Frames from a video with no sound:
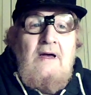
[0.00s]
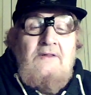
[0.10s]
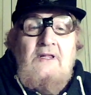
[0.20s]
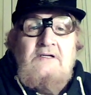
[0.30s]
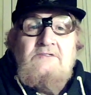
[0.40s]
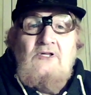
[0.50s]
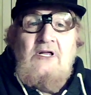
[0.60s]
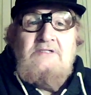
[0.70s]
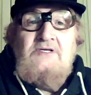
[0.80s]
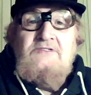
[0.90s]
And this
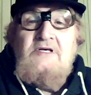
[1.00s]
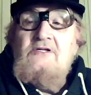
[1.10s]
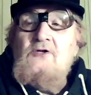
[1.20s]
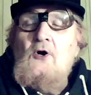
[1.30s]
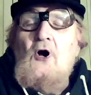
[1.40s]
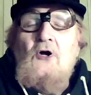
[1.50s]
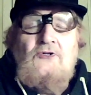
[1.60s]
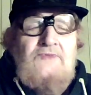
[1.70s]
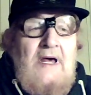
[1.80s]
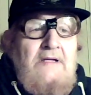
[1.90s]
laddie said,
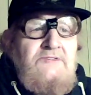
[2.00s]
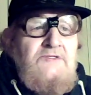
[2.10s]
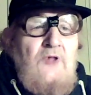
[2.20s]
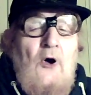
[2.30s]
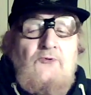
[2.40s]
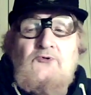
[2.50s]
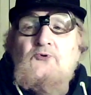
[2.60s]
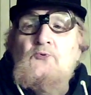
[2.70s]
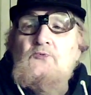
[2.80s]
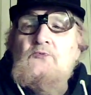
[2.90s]
oh, that's not
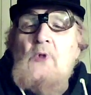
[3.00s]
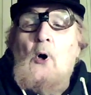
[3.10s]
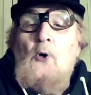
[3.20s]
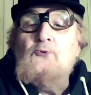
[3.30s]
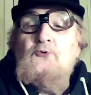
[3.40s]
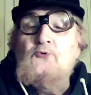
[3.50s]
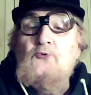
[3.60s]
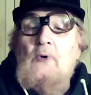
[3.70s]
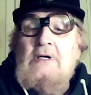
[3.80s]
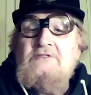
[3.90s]
true,